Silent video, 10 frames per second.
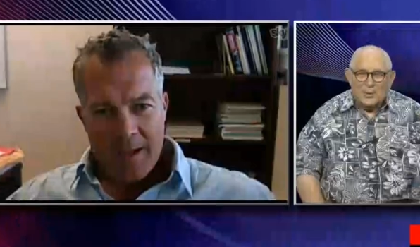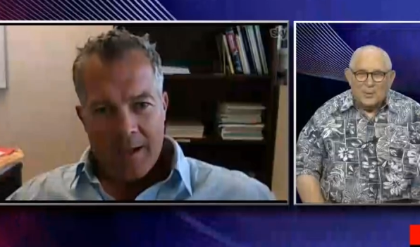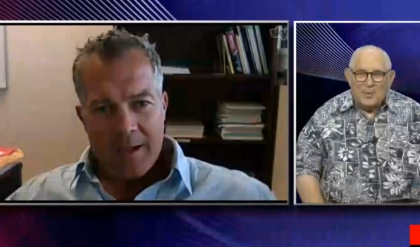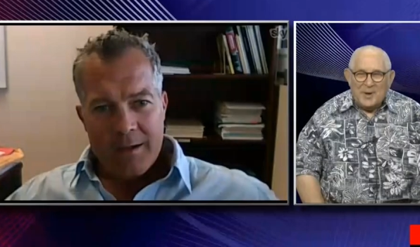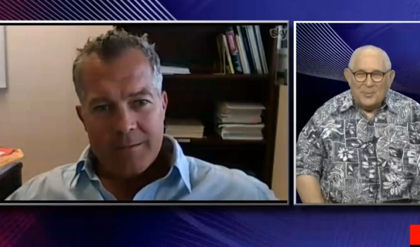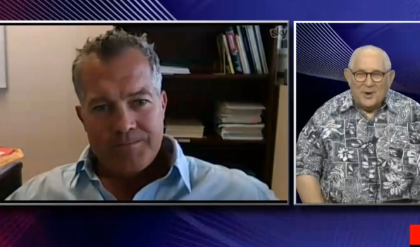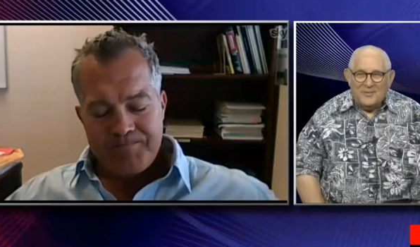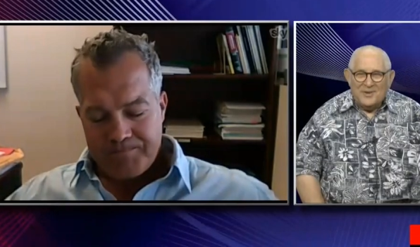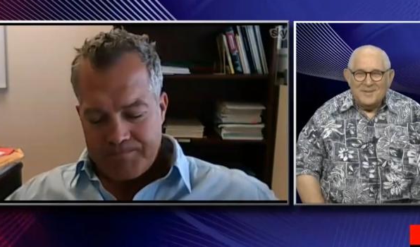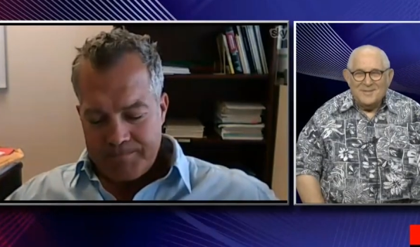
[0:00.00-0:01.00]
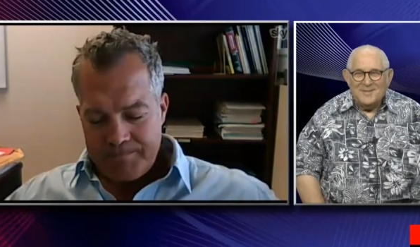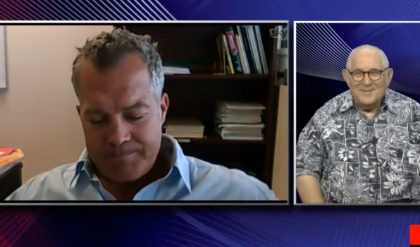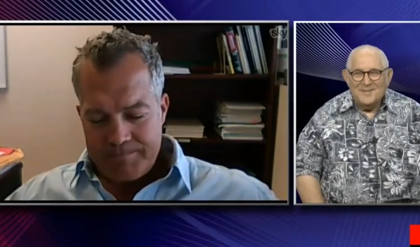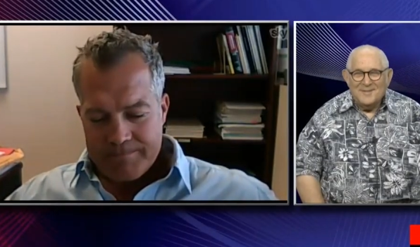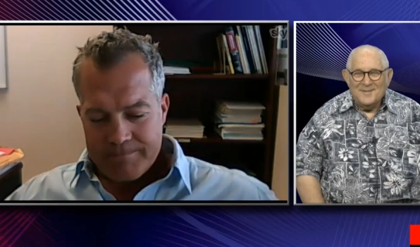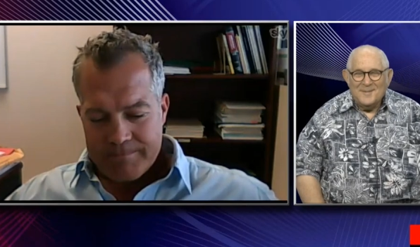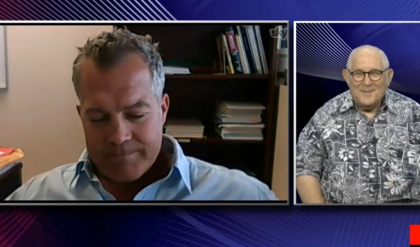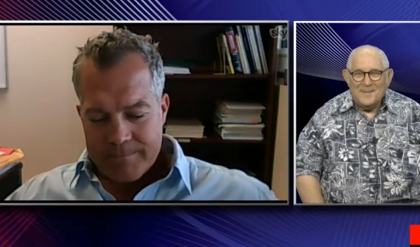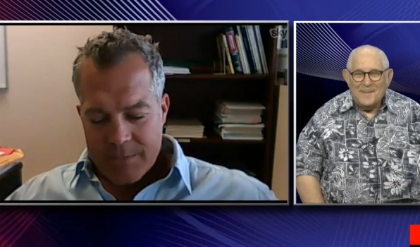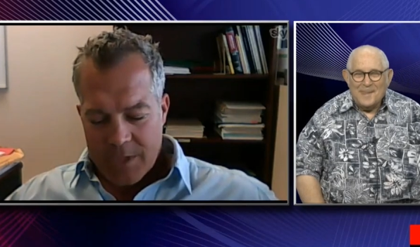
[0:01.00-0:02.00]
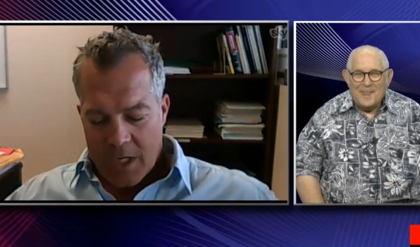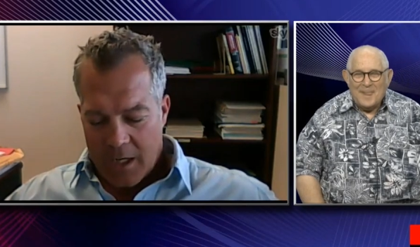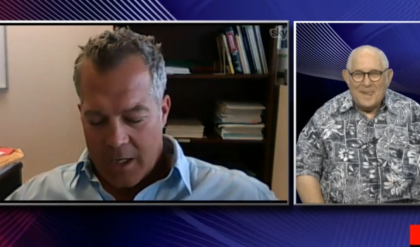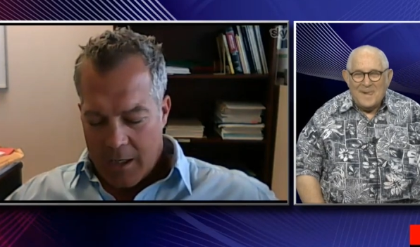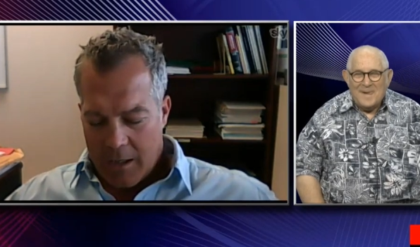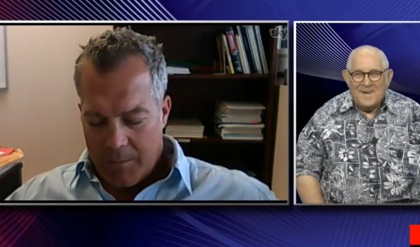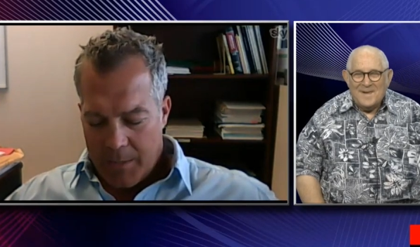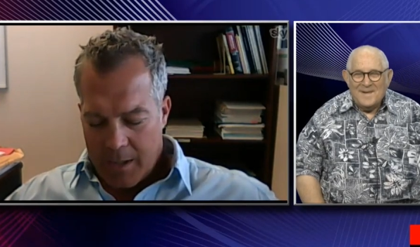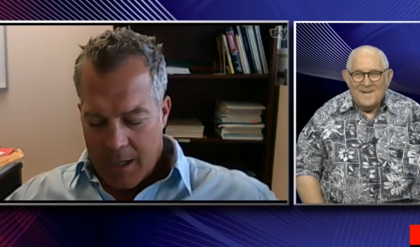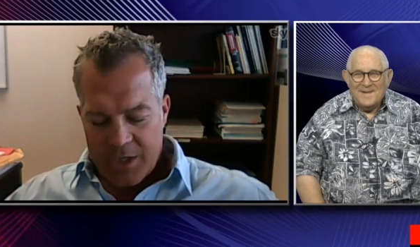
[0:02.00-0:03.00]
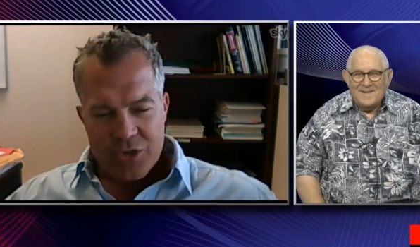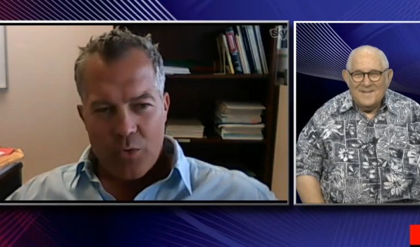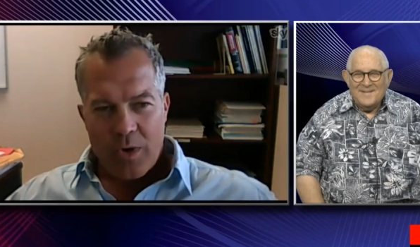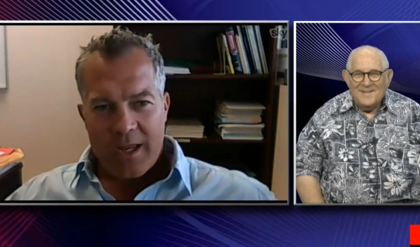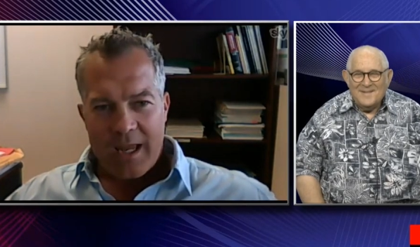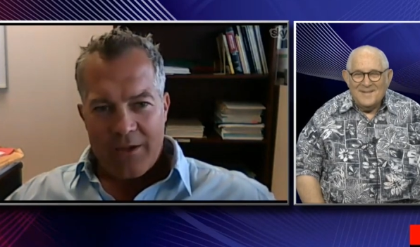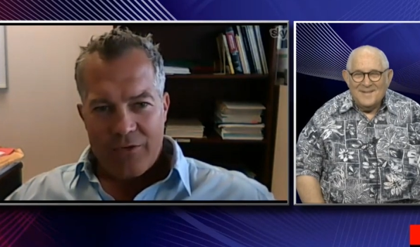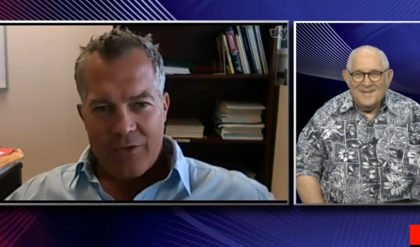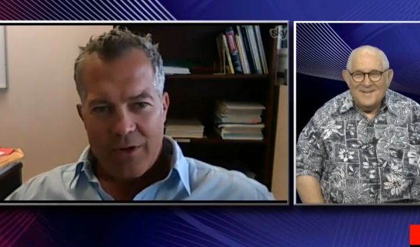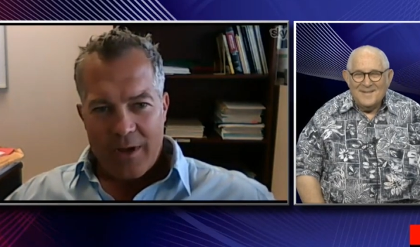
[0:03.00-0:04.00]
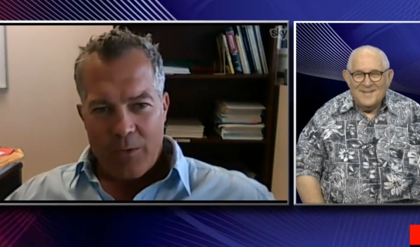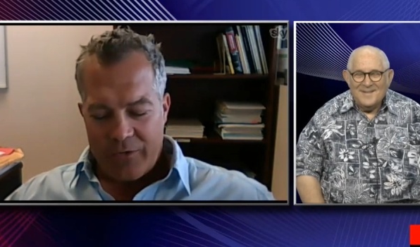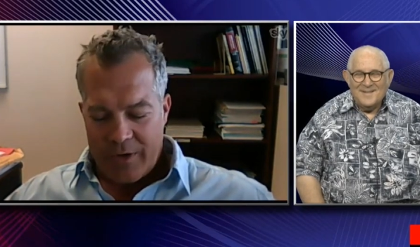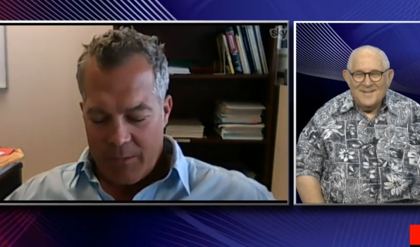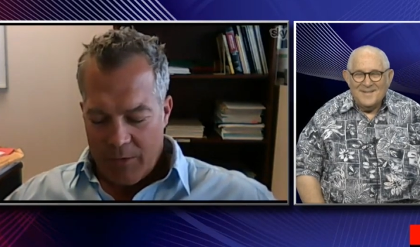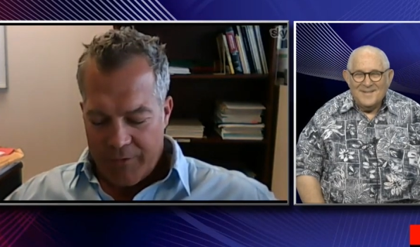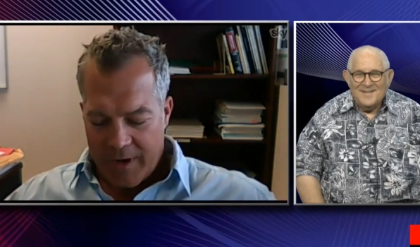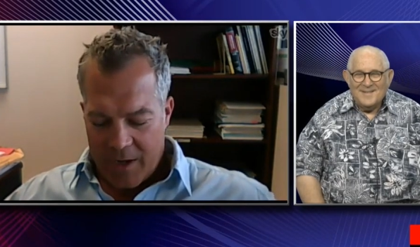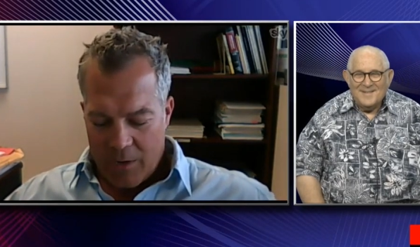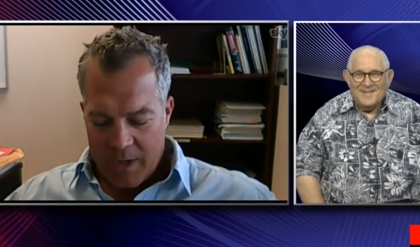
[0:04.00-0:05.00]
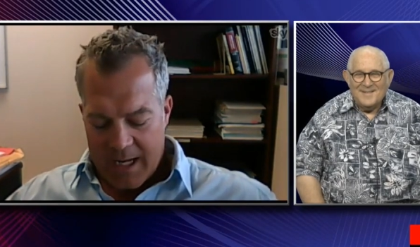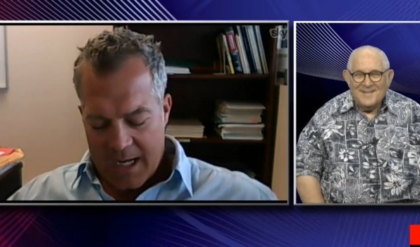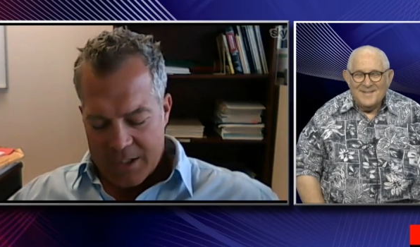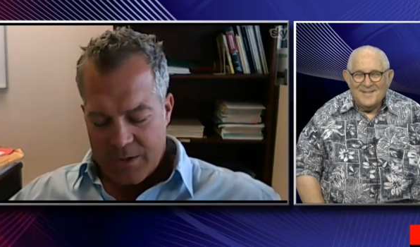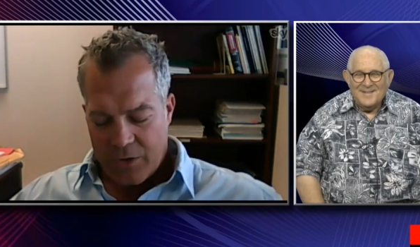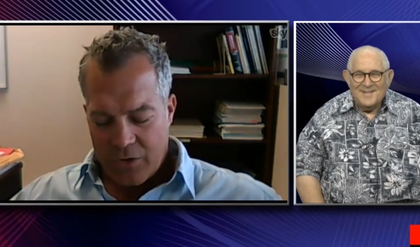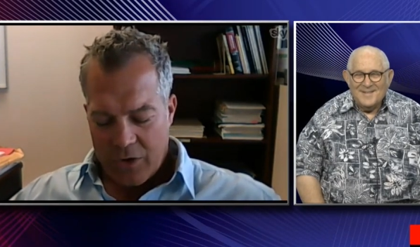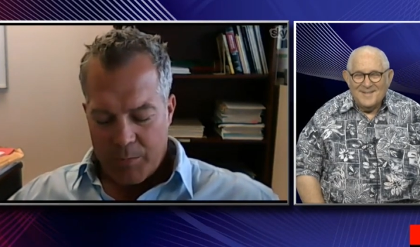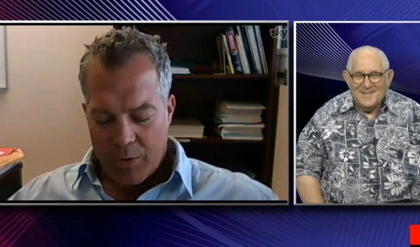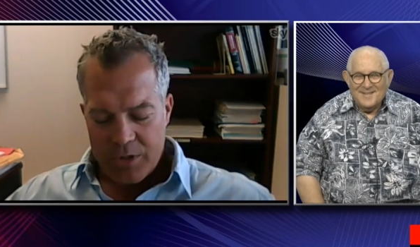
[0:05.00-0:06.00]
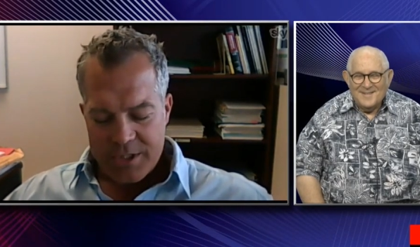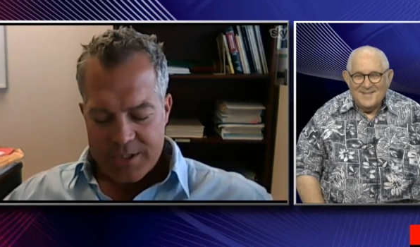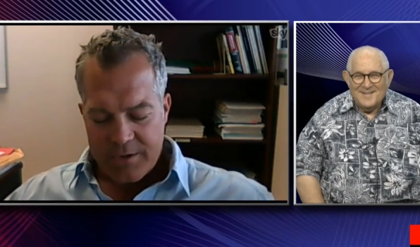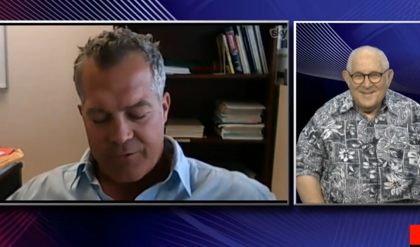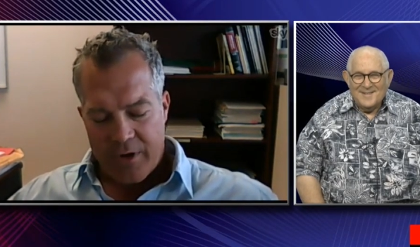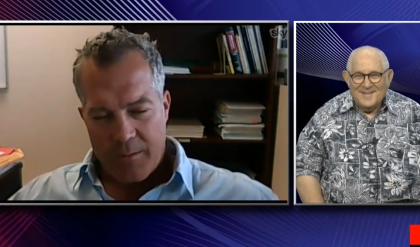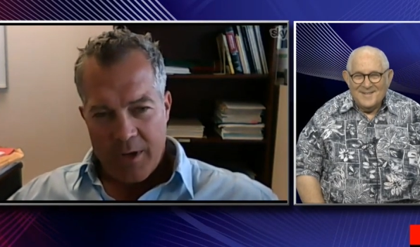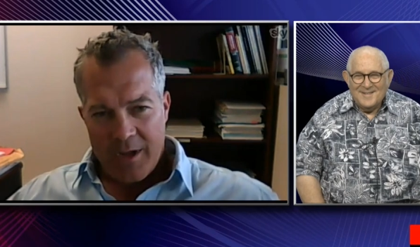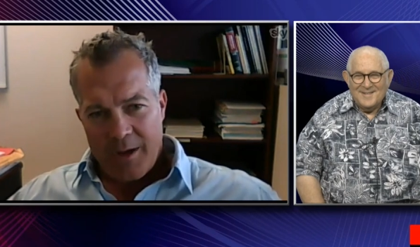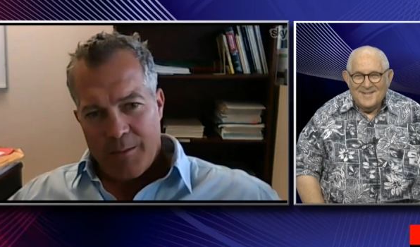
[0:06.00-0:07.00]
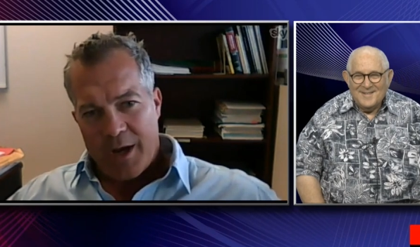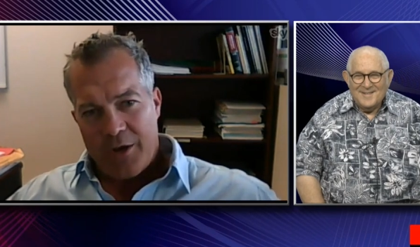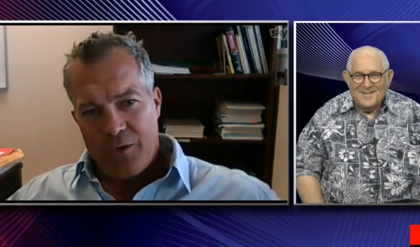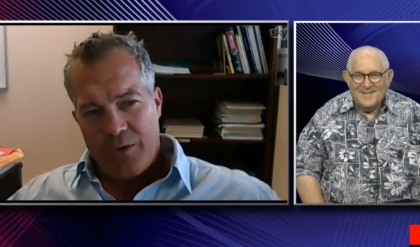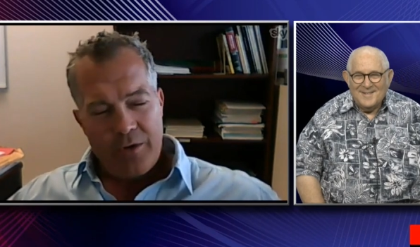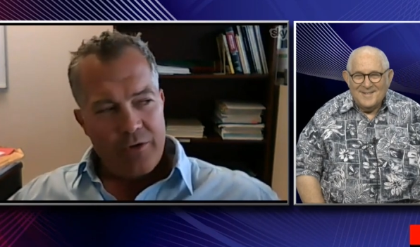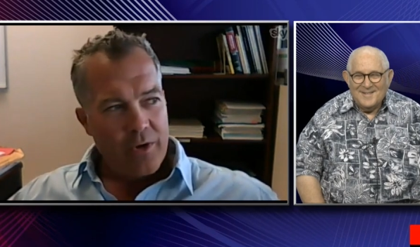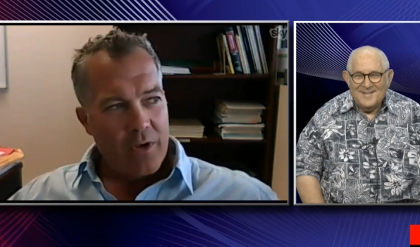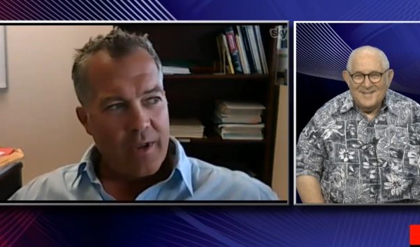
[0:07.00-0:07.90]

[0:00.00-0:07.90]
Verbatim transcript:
Speaker 1: Cook made a profit?
Speaker 2: Um, I'm not sure what Castle and I wasn't able to find out what Castle and Cook purchased it from, but I do, do know